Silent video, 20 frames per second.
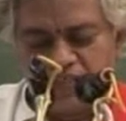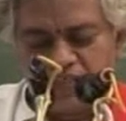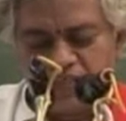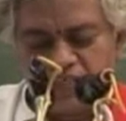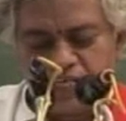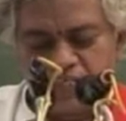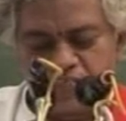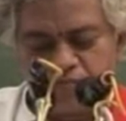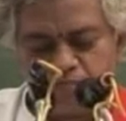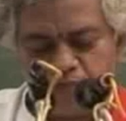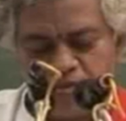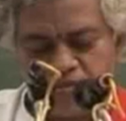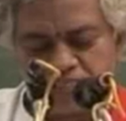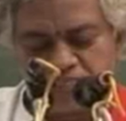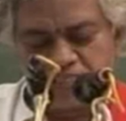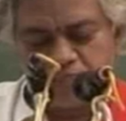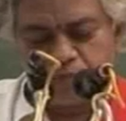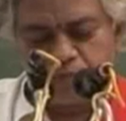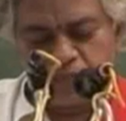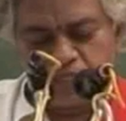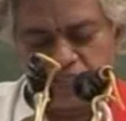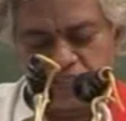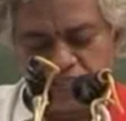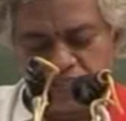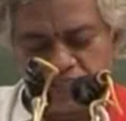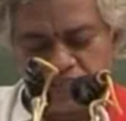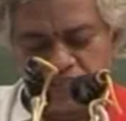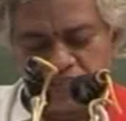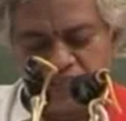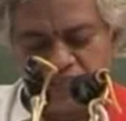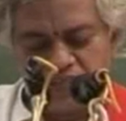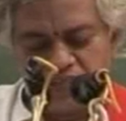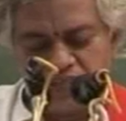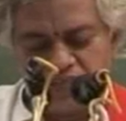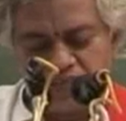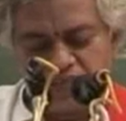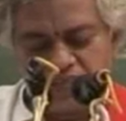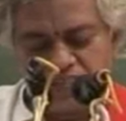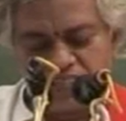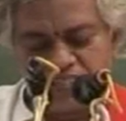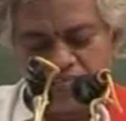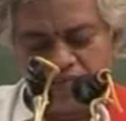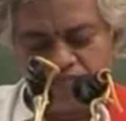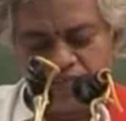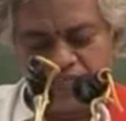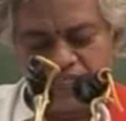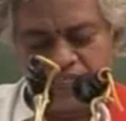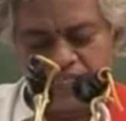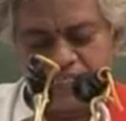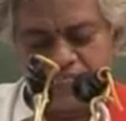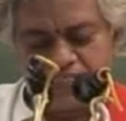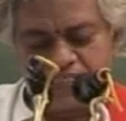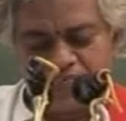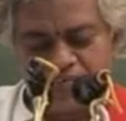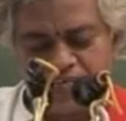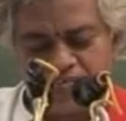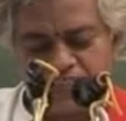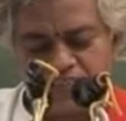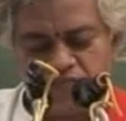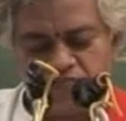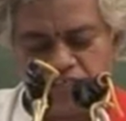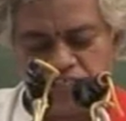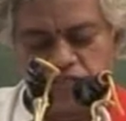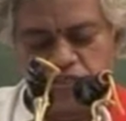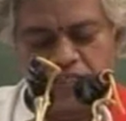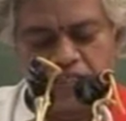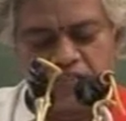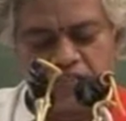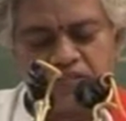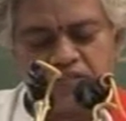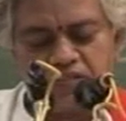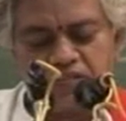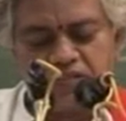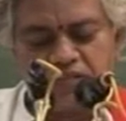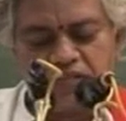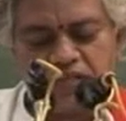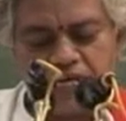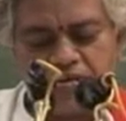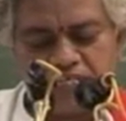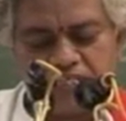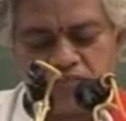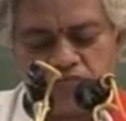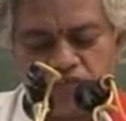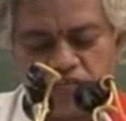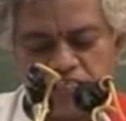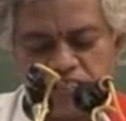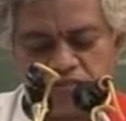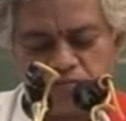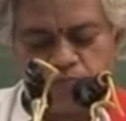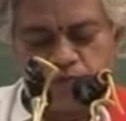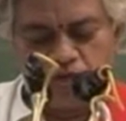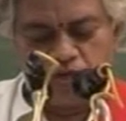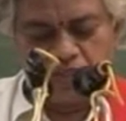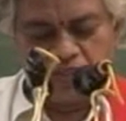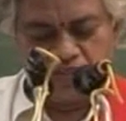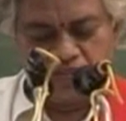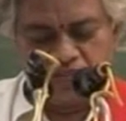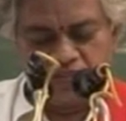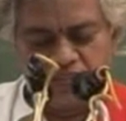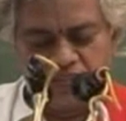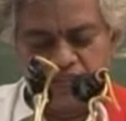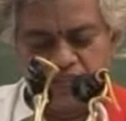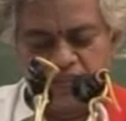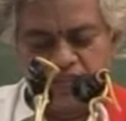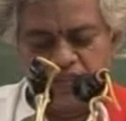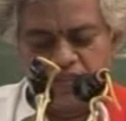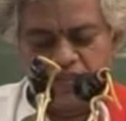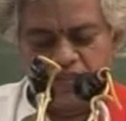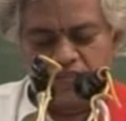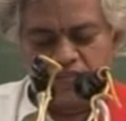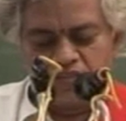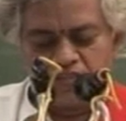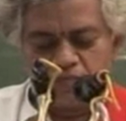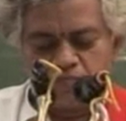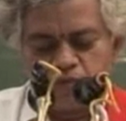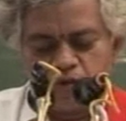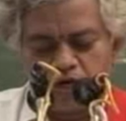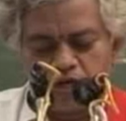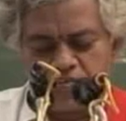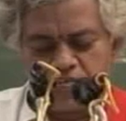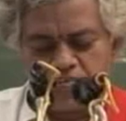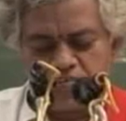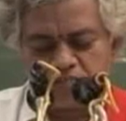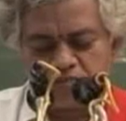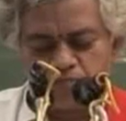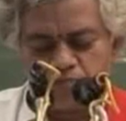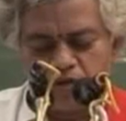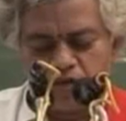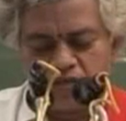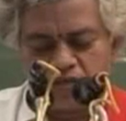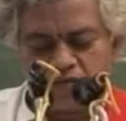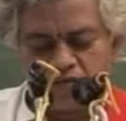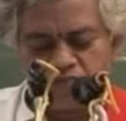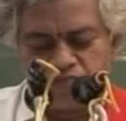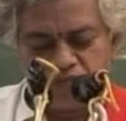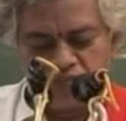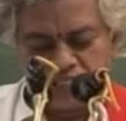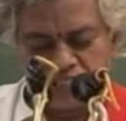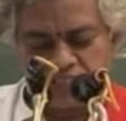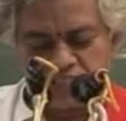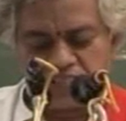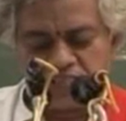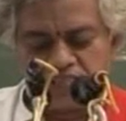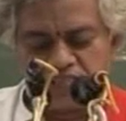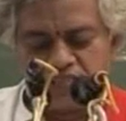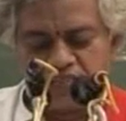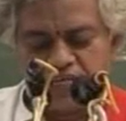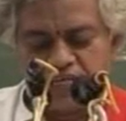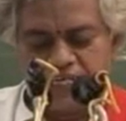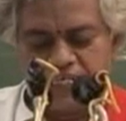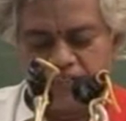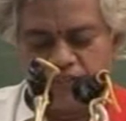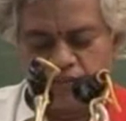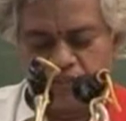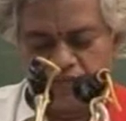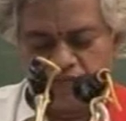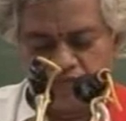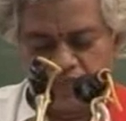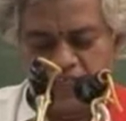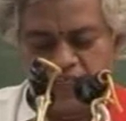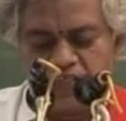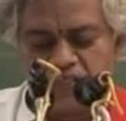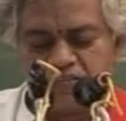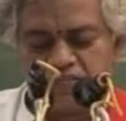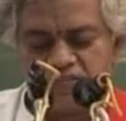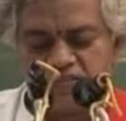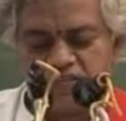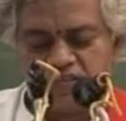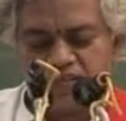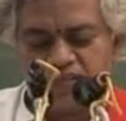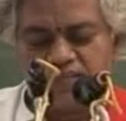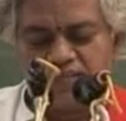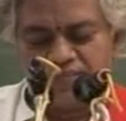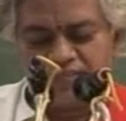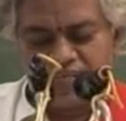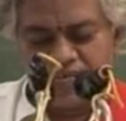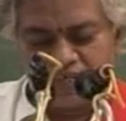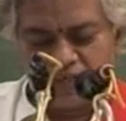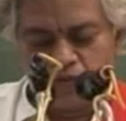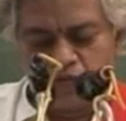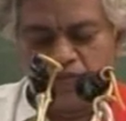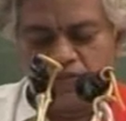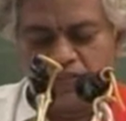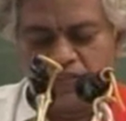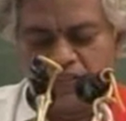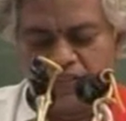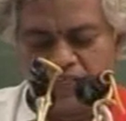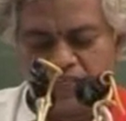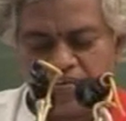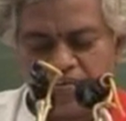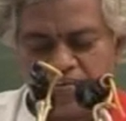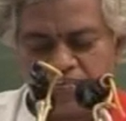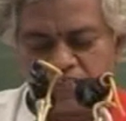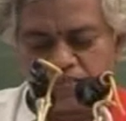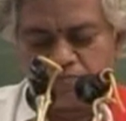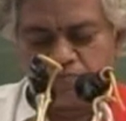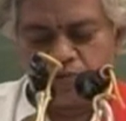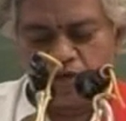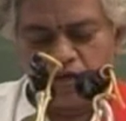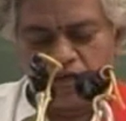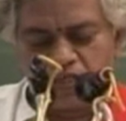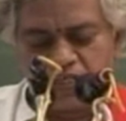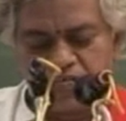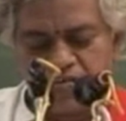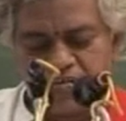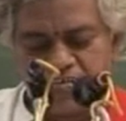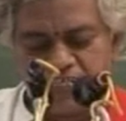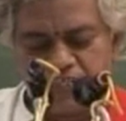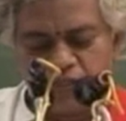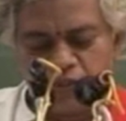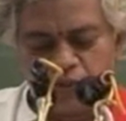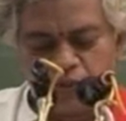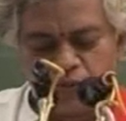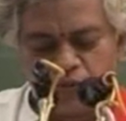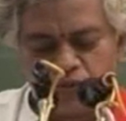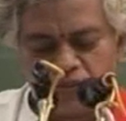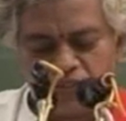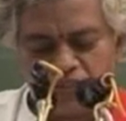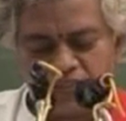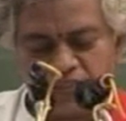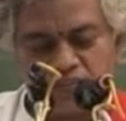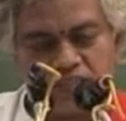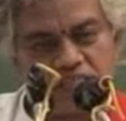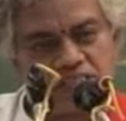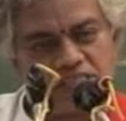It makes the person receiving it a dvija, a twice born. The boy is born first into the world. Now he is born into the